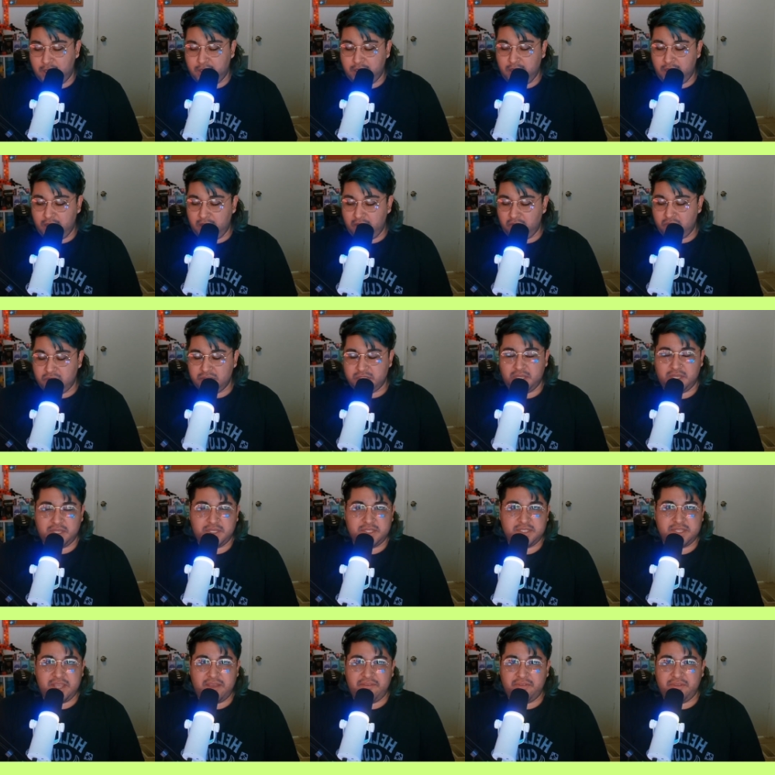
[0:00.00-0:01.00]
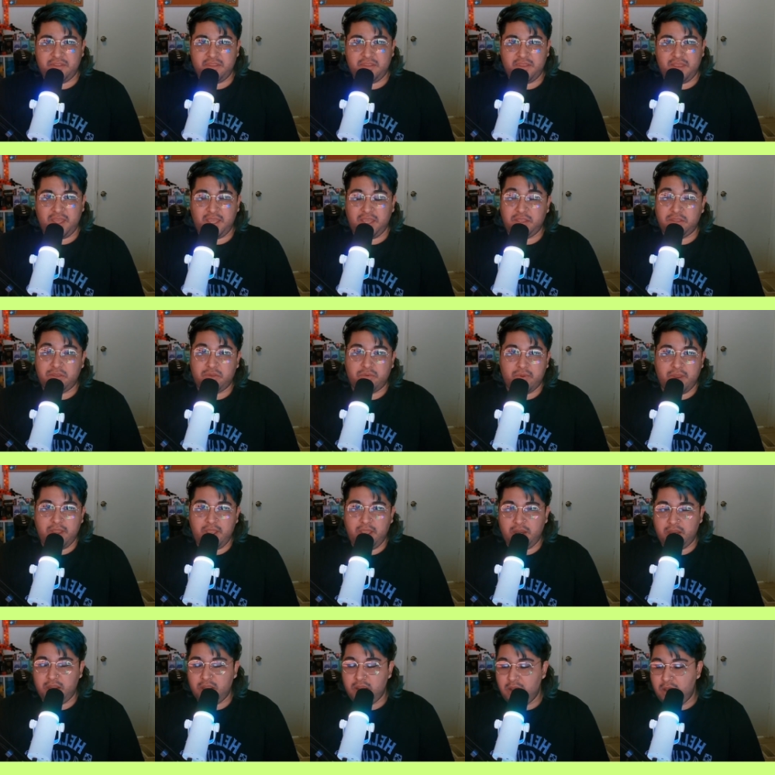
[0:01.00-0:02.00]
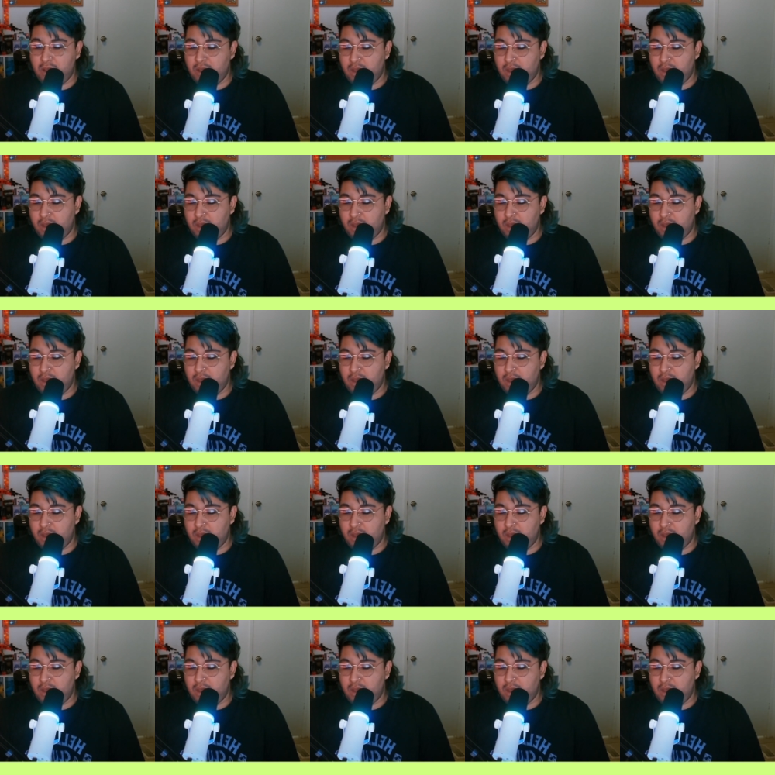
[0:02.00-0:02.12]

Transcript: I think it was like seventh, eighth grade,